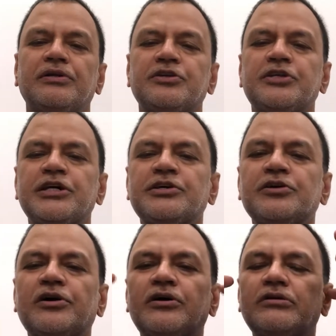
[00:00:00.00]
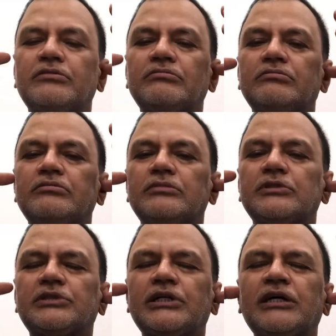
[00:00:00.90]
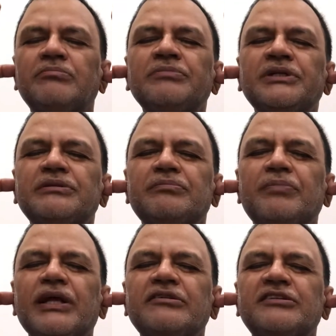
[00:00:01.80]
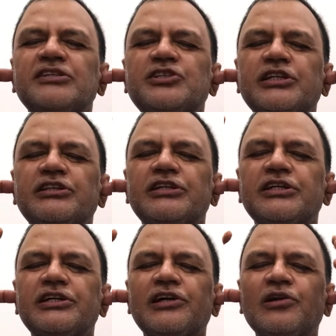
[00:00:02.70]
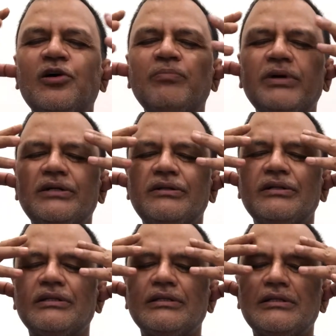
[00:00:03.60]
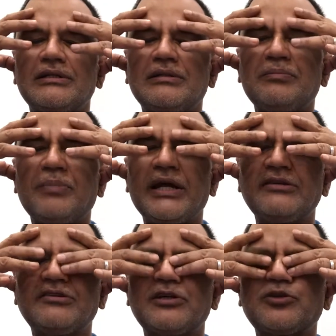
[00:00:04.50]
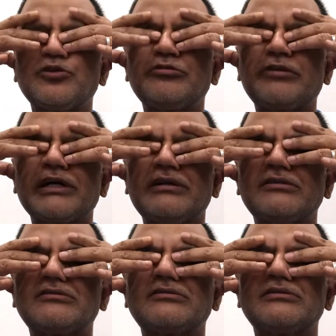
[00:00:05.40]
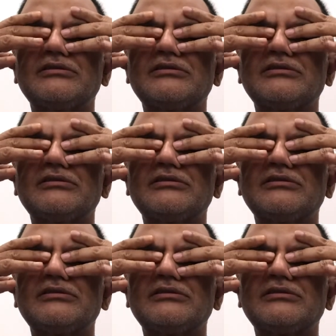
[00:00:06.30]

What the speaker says: take your thumb, place it in the earlobe, place the two fingers